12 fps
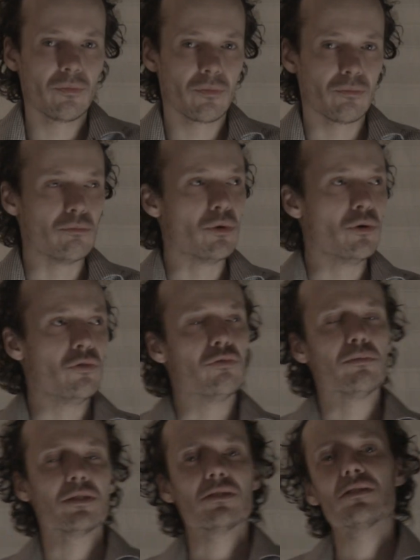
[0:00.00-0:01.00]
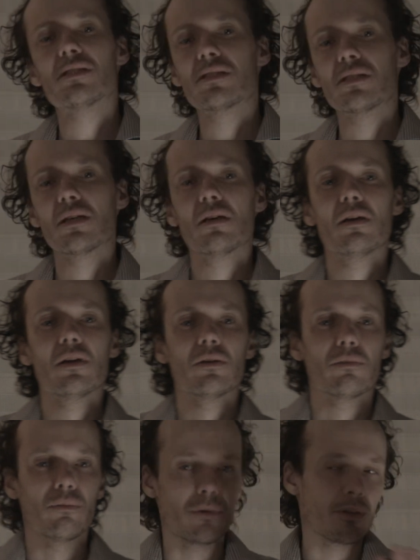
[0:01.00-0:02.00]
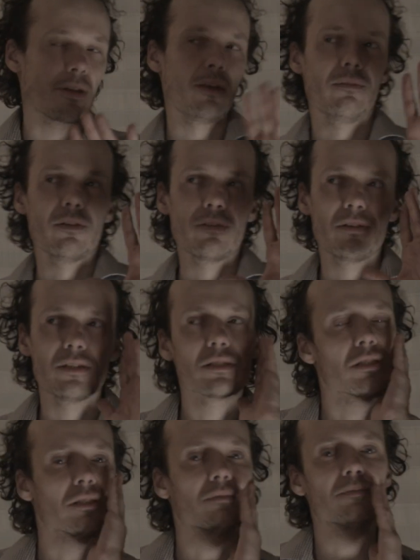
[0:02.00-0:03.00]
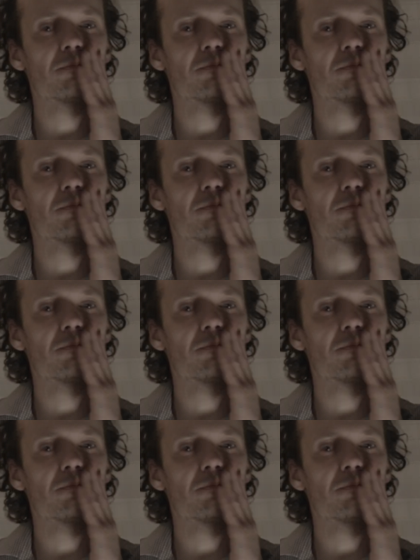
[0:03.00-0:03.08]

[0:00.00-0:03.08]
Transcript: movements within the theater